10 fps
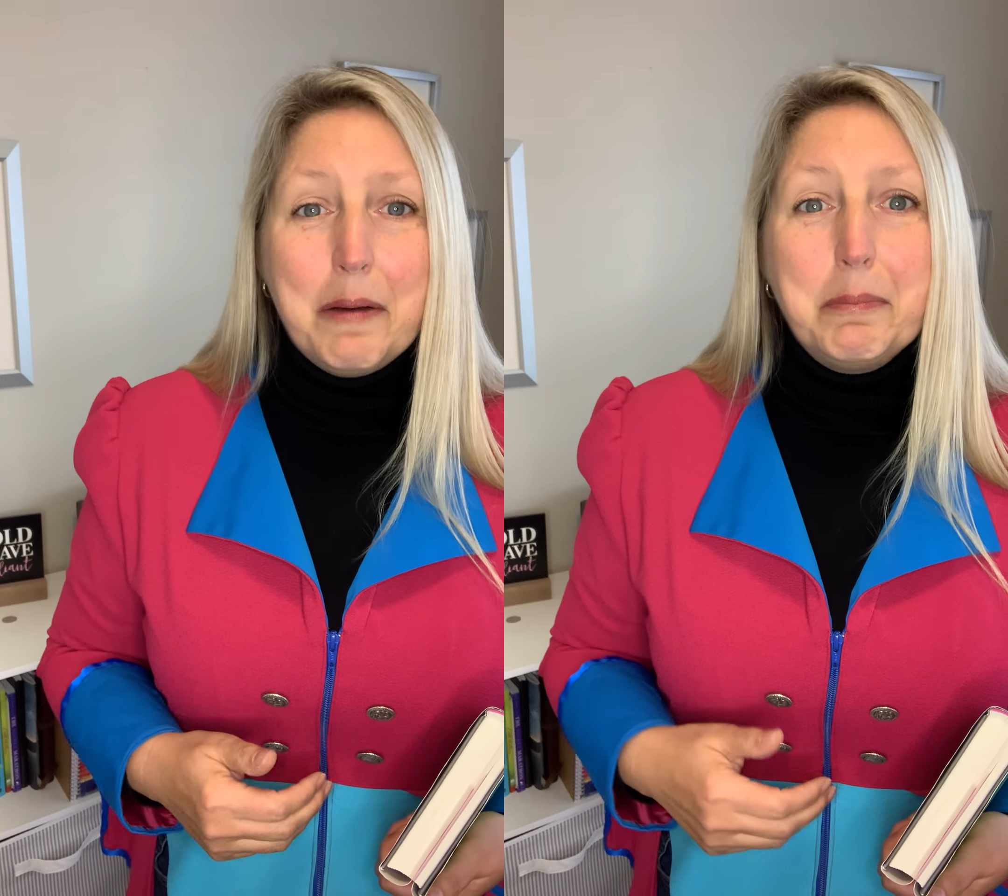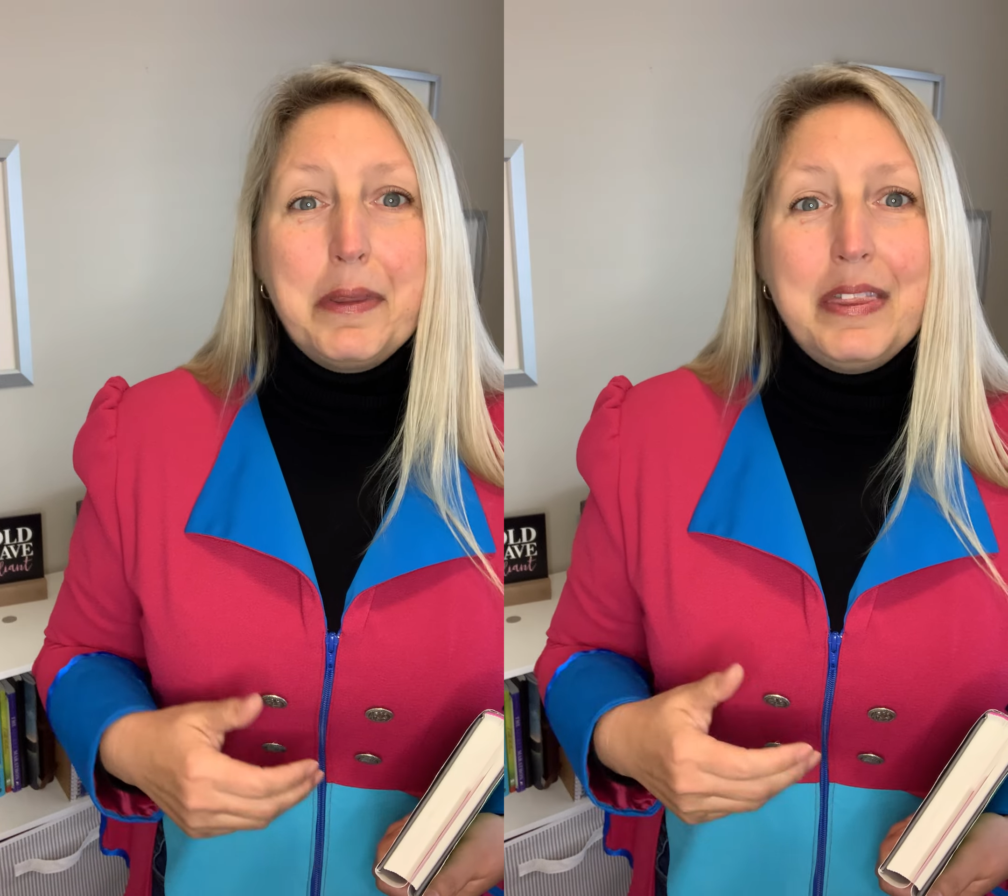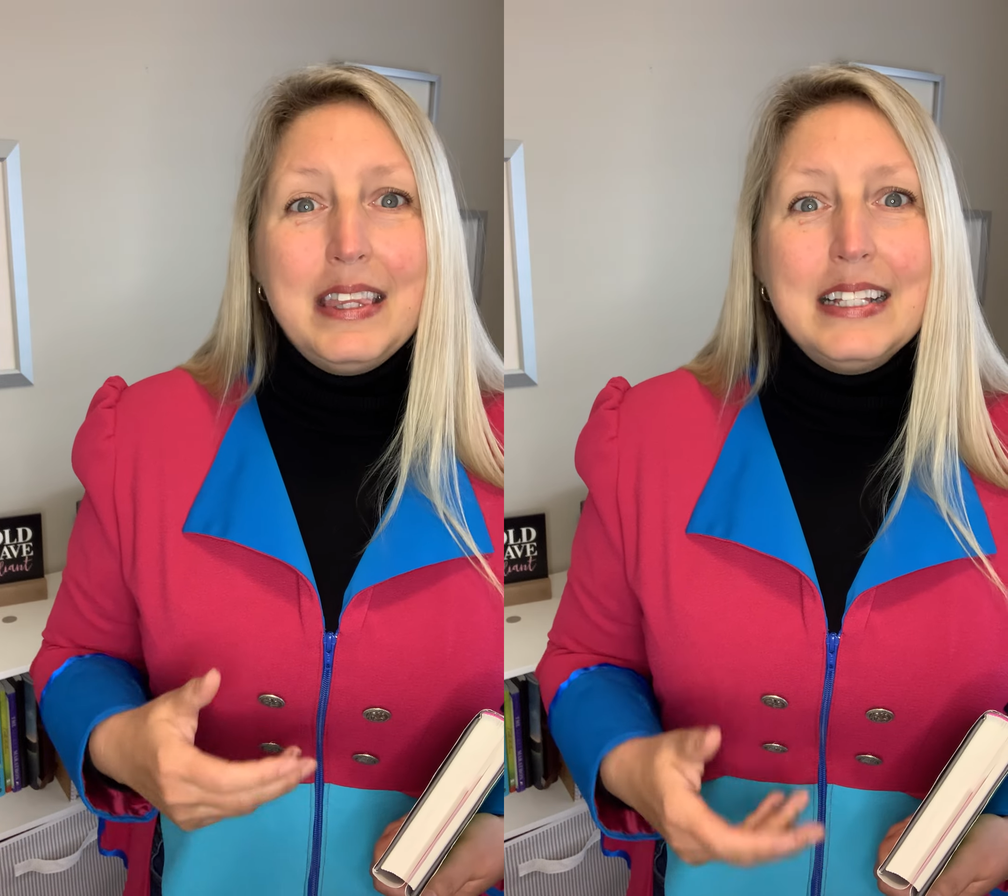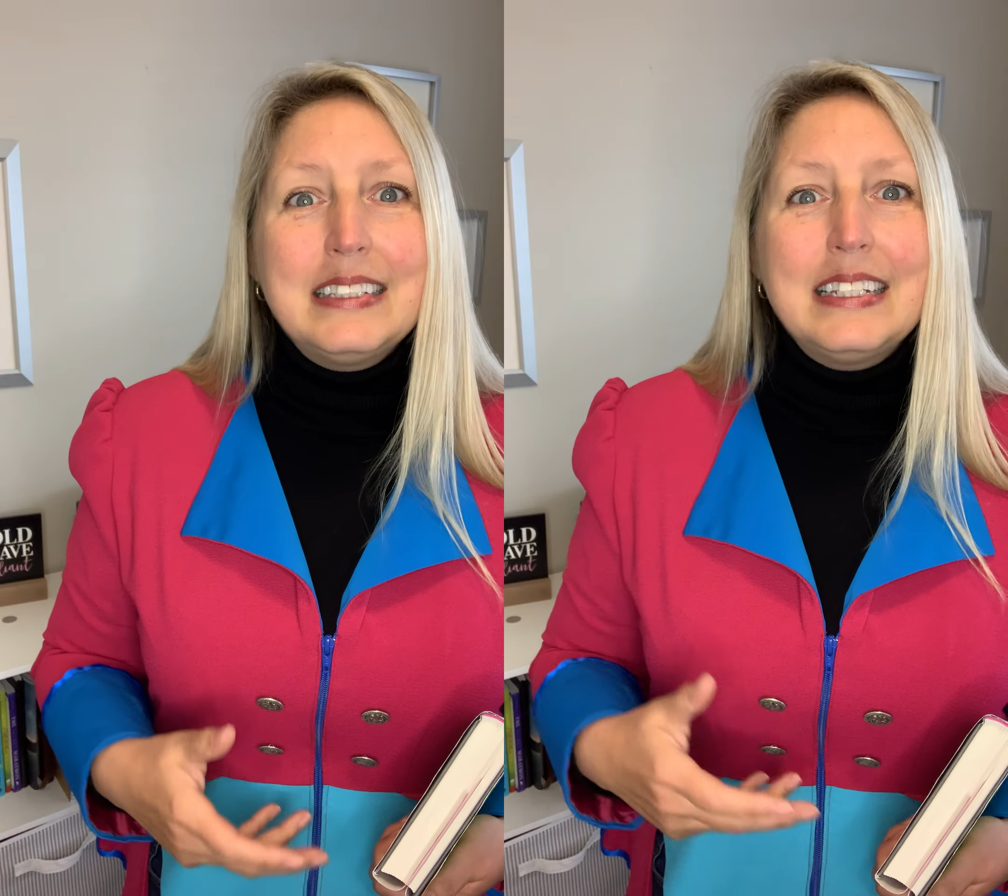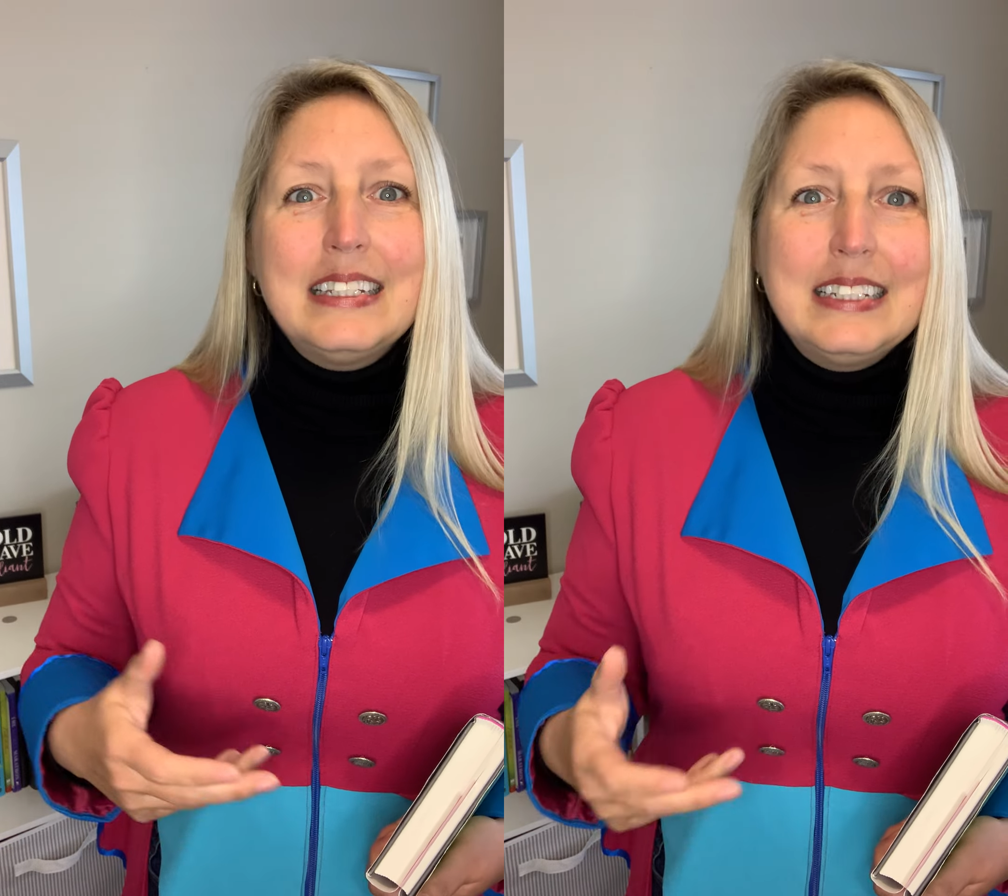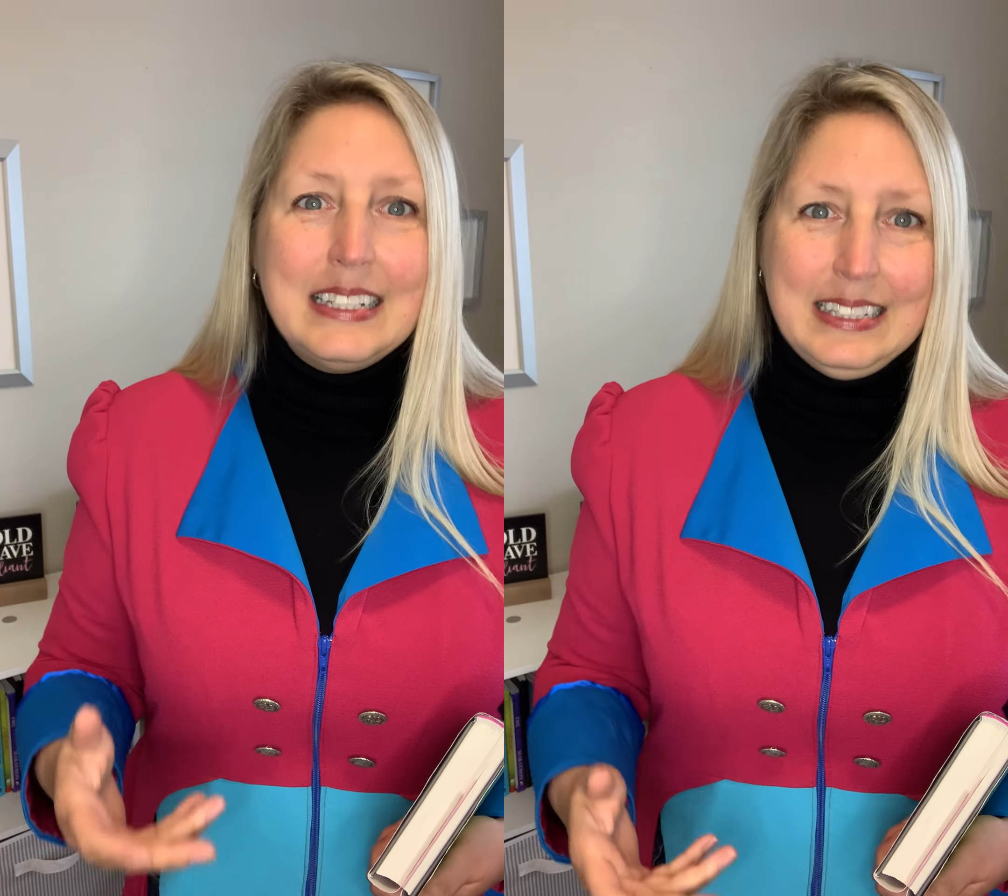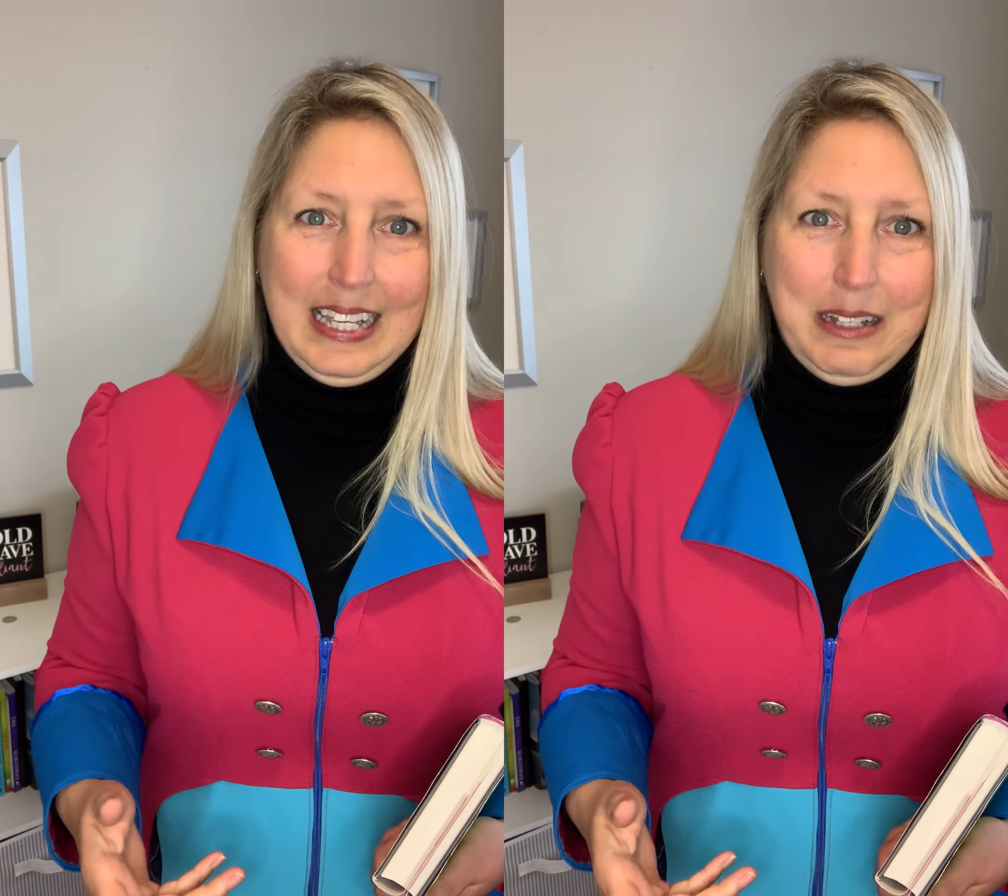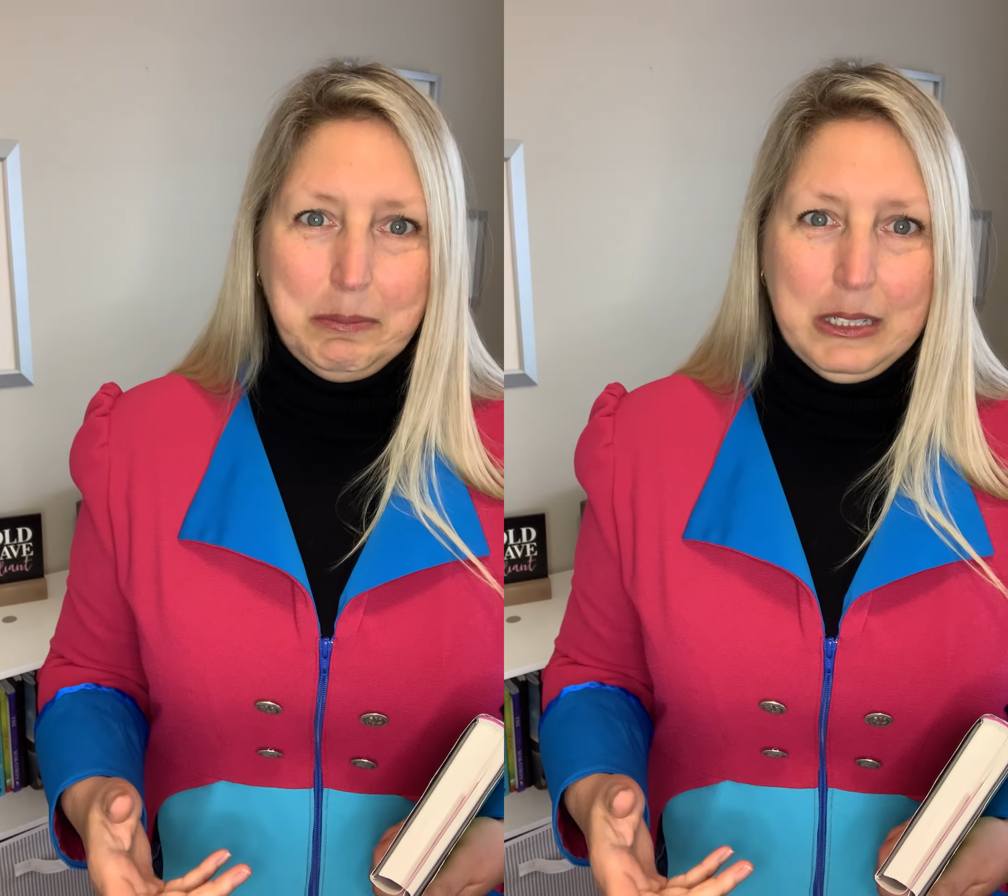but this is
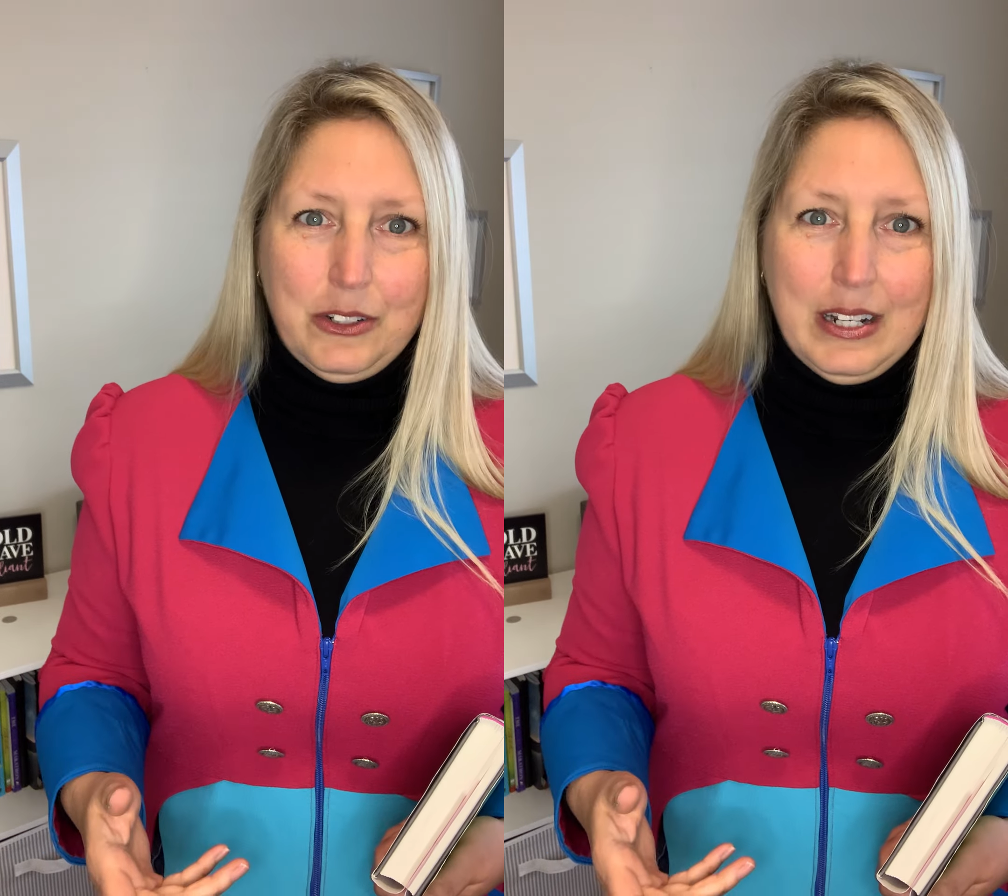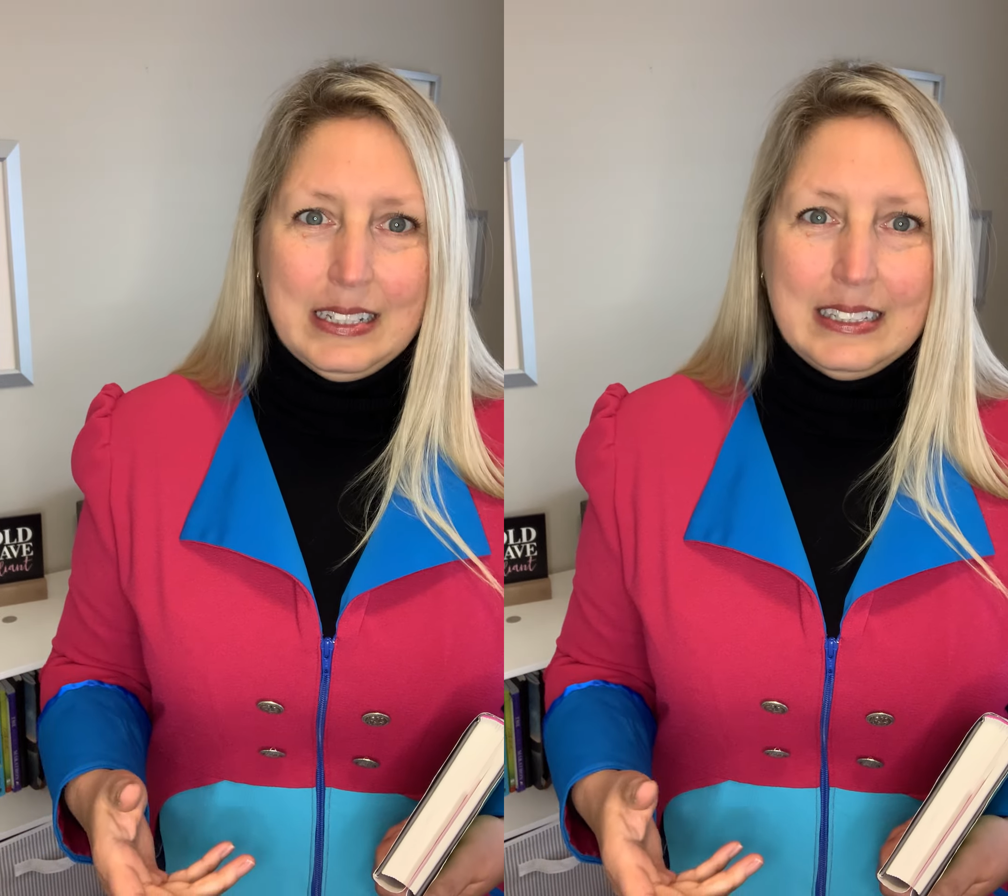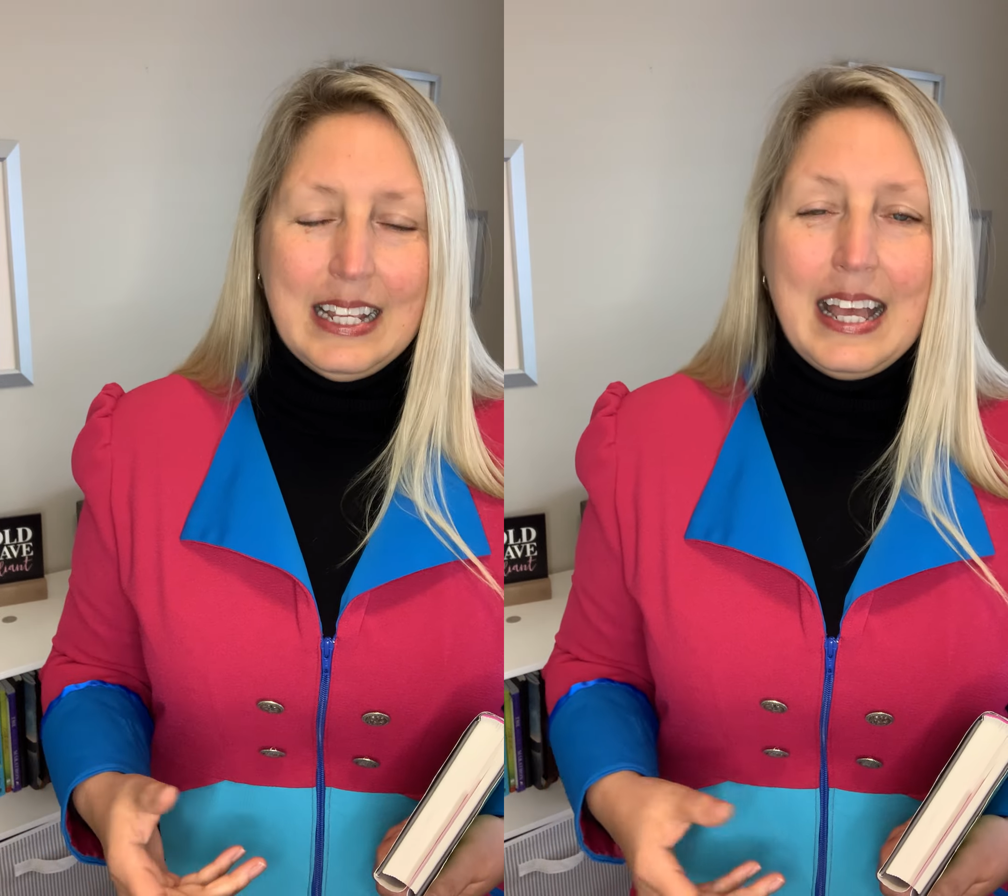exam stress.